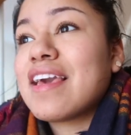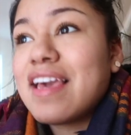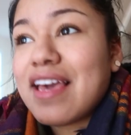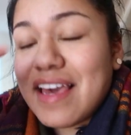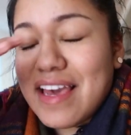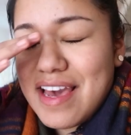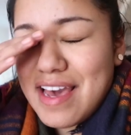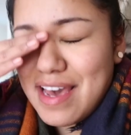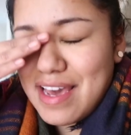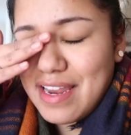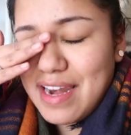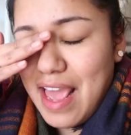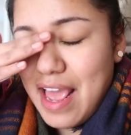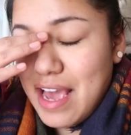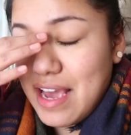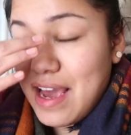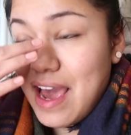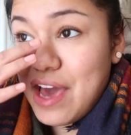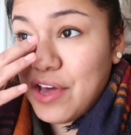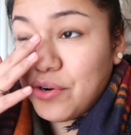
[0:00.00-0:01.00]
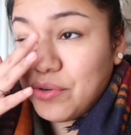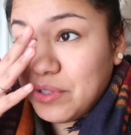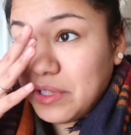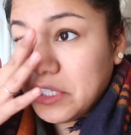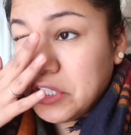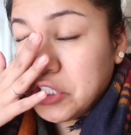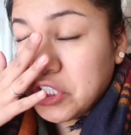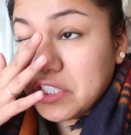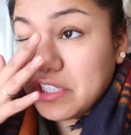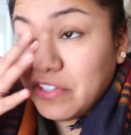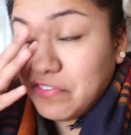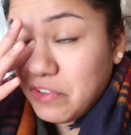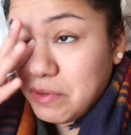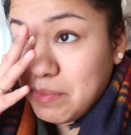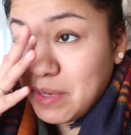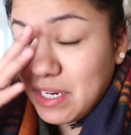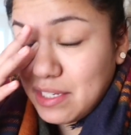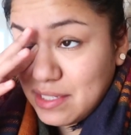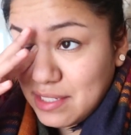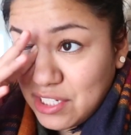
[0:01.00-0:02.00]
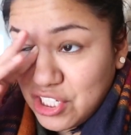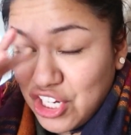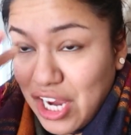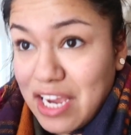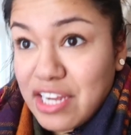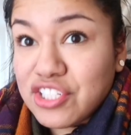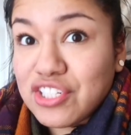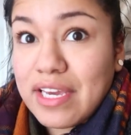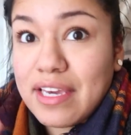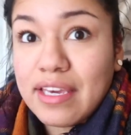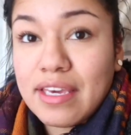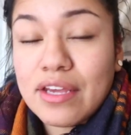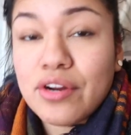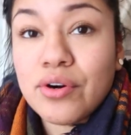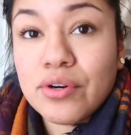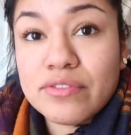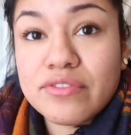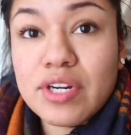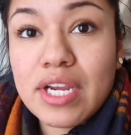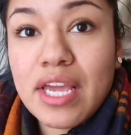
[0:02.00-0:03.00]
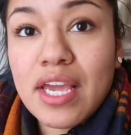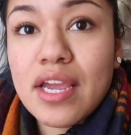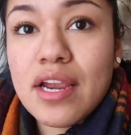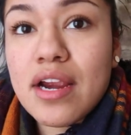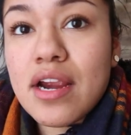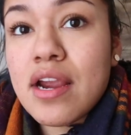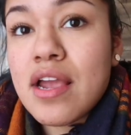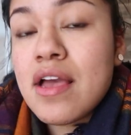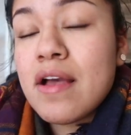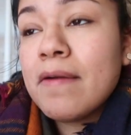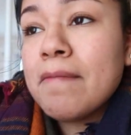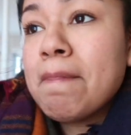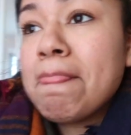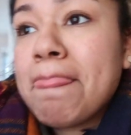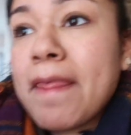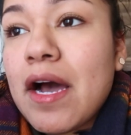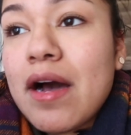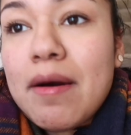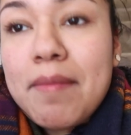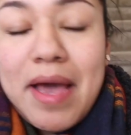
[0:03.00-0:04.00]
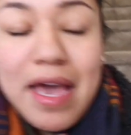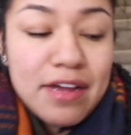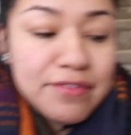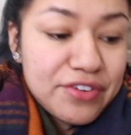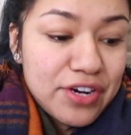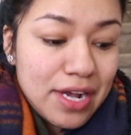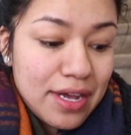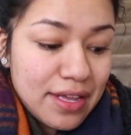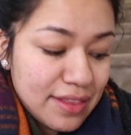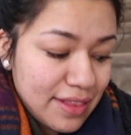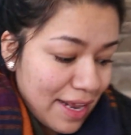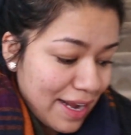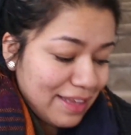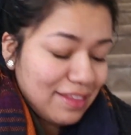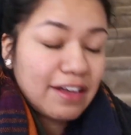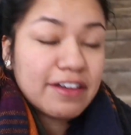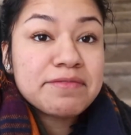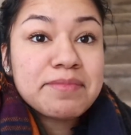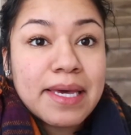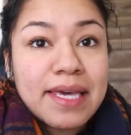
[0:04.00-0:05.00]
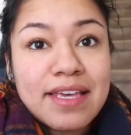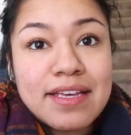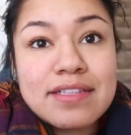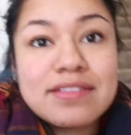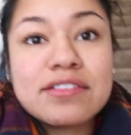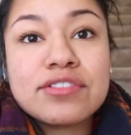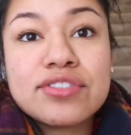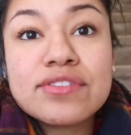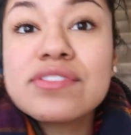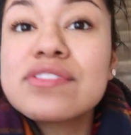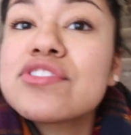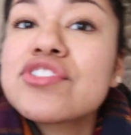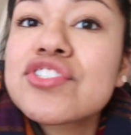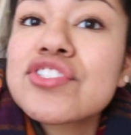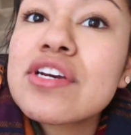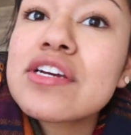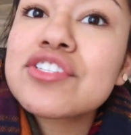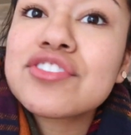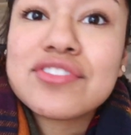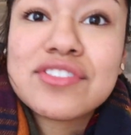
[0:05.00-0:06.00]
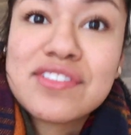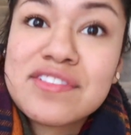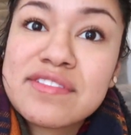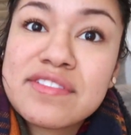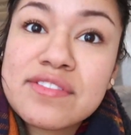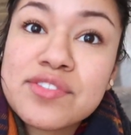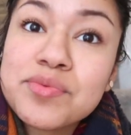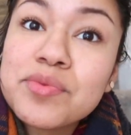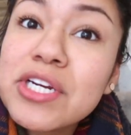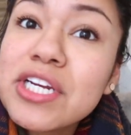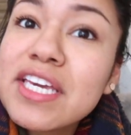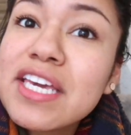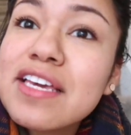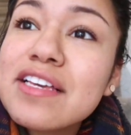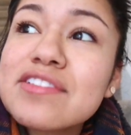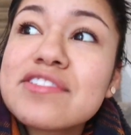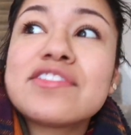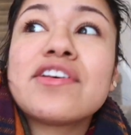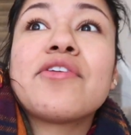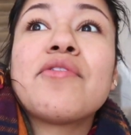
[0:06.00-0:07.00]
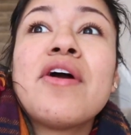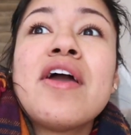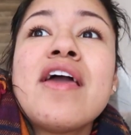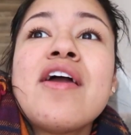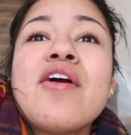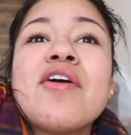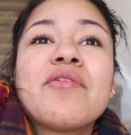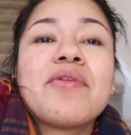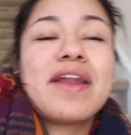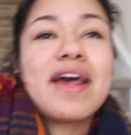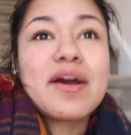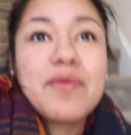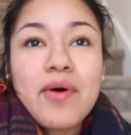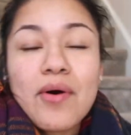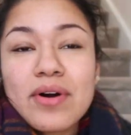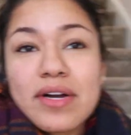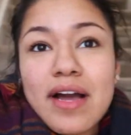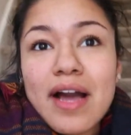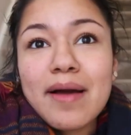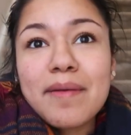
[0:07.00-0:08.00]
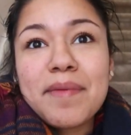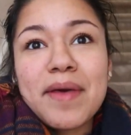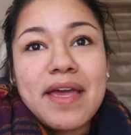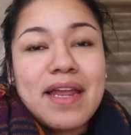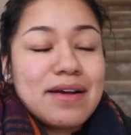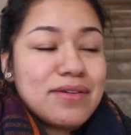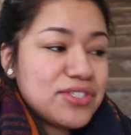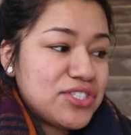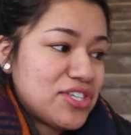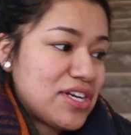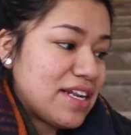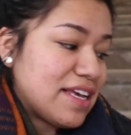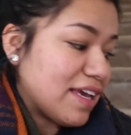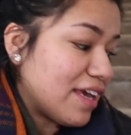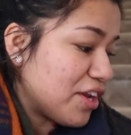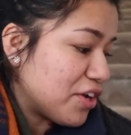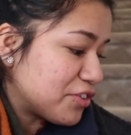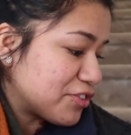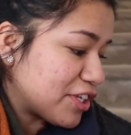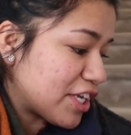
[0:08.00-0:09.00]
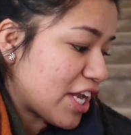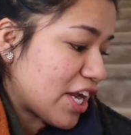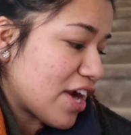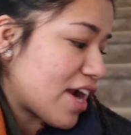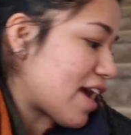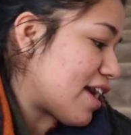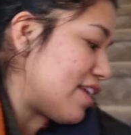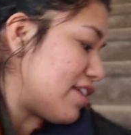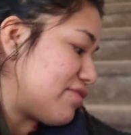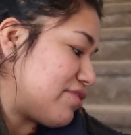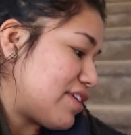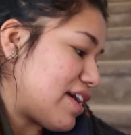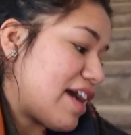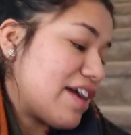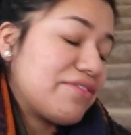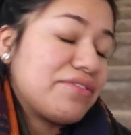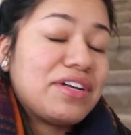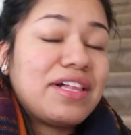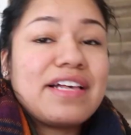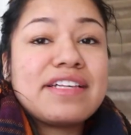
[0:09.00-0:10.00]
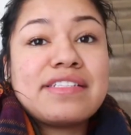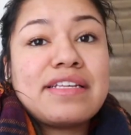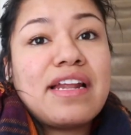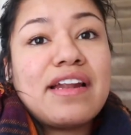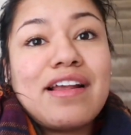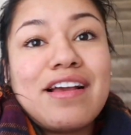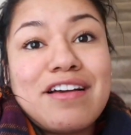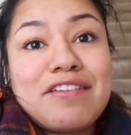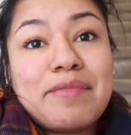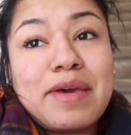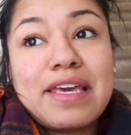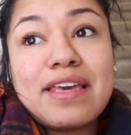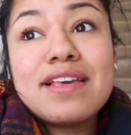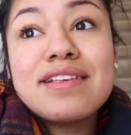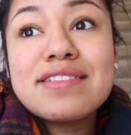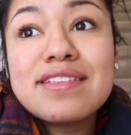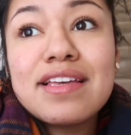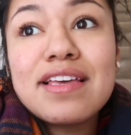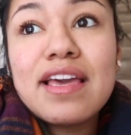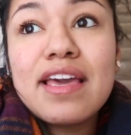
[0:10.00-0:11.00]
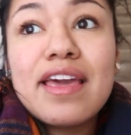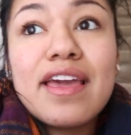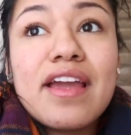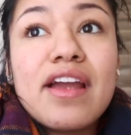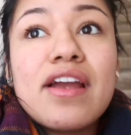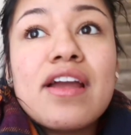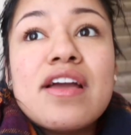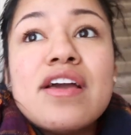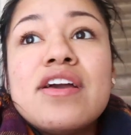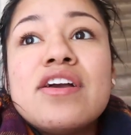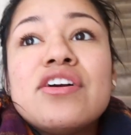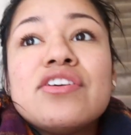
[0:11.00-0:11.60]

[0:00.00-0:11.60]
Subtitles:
and I had only just a few minutes to change and get over here. I had forgotten that I left my keys in Tristan's truck. Tristan's is working, so when I woke up and I was trying to get over here, I realized that I didn't have my keys to get here.